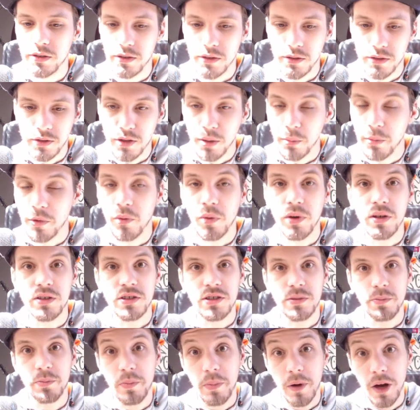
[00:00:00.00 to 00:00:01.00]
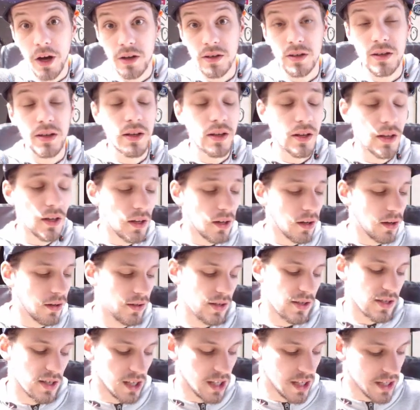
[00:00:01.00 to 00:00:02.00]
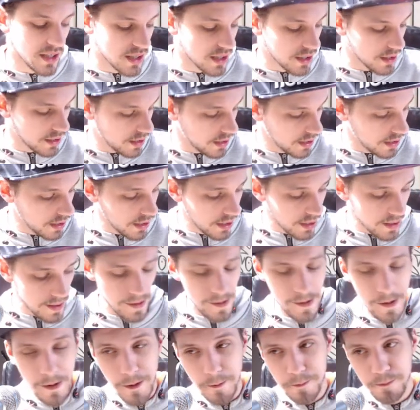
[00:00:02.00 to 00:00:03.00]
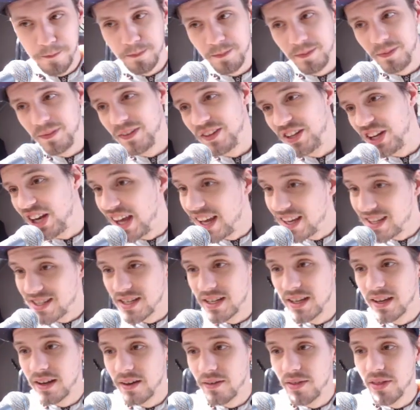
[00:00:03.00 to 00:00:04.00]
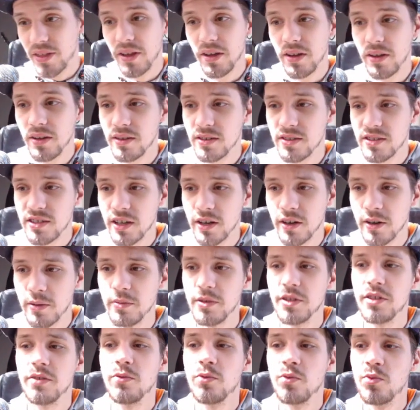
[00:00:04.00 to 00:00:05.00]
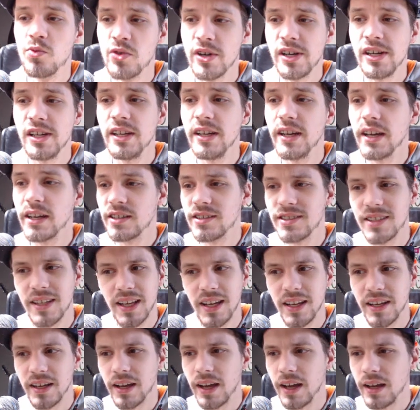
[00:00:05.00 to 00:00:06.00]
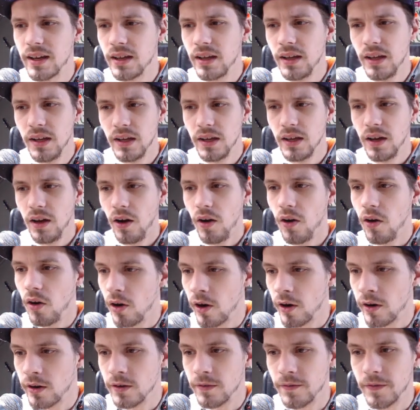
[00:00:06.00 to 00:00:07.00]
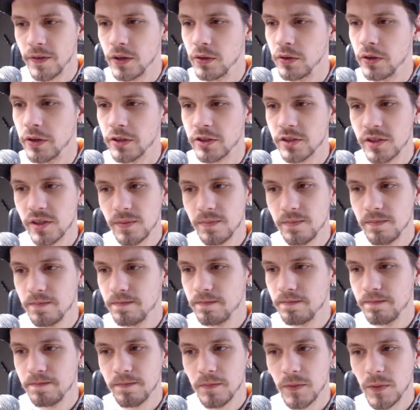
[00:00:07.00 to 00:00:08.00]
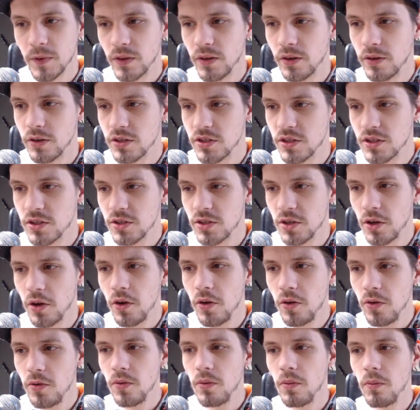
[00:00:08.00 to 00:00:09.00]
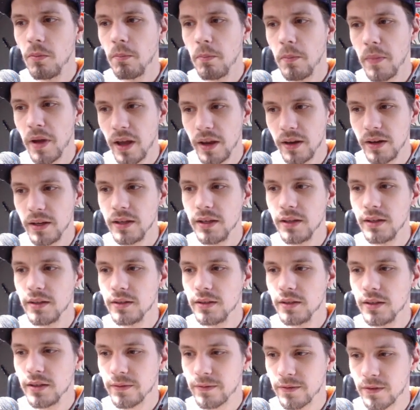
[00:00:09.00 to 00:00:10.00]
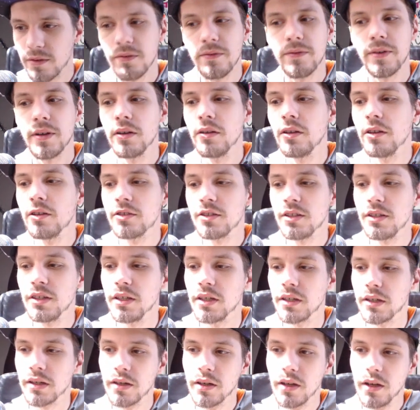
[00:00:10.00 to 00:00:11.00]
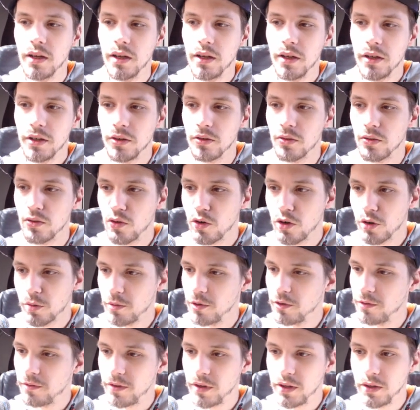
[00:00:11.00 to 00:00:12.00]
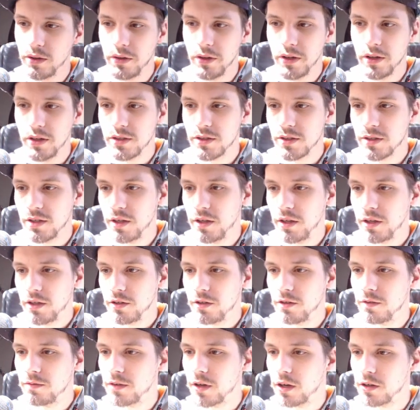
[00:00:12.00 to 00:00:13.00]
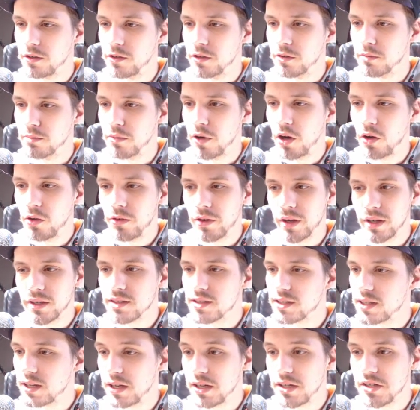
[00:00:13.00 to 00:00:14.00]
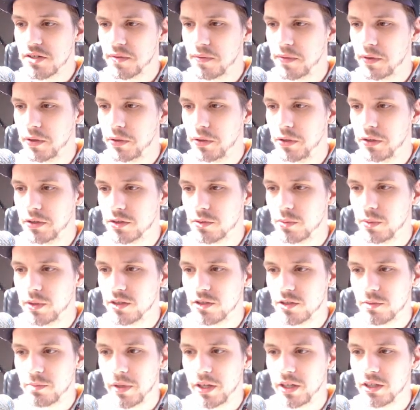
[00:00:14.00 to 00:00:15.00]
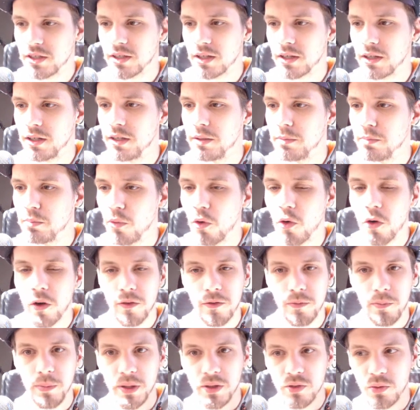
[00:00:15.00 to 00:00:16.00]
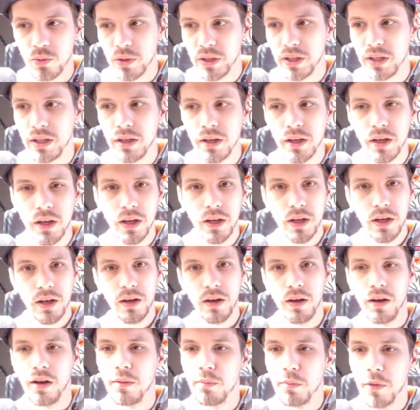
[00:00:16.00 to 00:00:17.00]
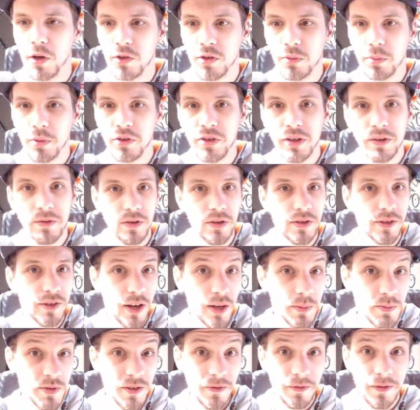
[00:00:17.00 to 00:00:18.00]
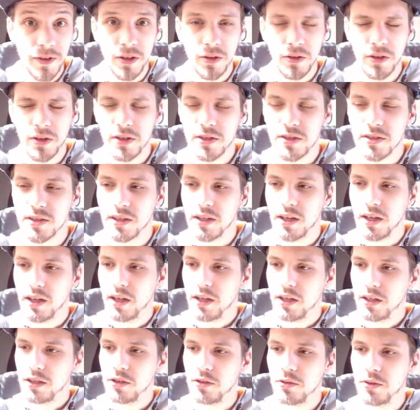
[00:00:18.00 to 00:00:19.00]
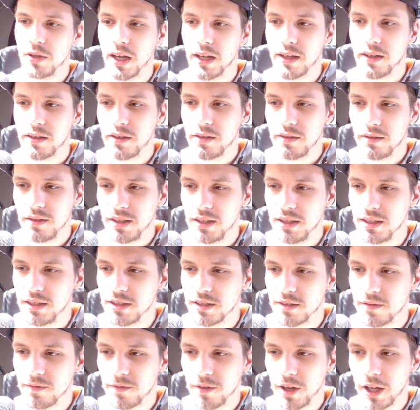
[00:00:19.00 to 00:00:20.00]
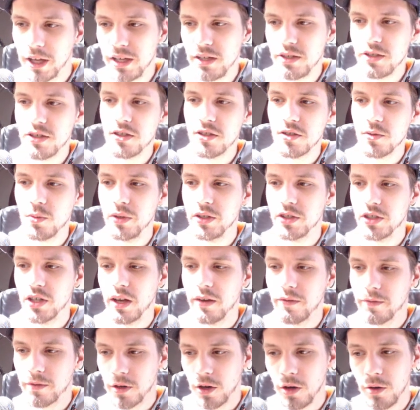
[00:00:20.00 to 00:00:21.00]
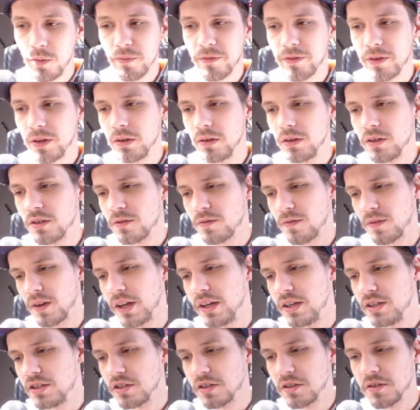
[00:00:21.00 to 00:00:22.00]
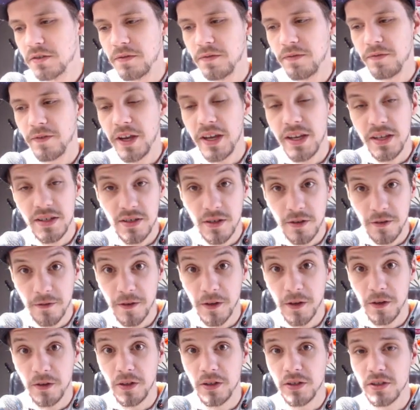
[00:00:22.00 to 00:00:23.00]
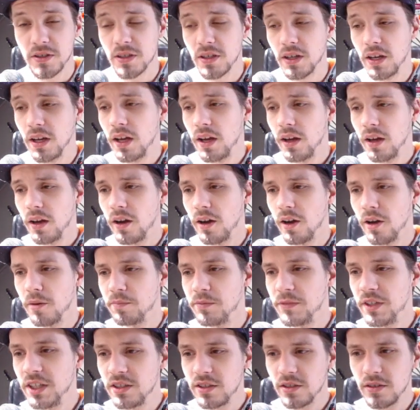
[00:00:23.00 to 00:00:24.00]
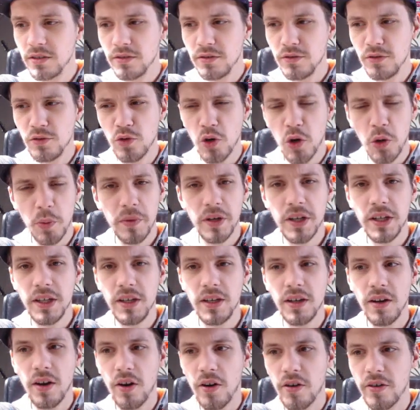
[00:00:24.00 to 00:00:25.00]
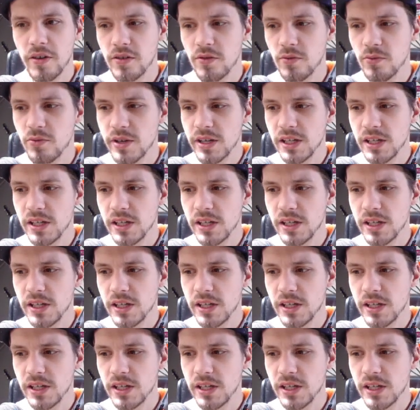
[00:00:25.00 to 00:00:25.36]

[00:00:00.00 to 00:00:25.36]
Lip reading: the number one spot on this list. The last thing I think Serum is really excelling at are the filters. There's so many different filters in here. Your normal filters, you've got your multi-stage filters, which basically morph between multiple different types of filters. You get these flanges, which have comb filters, flanges, phaser filters. These normally aren't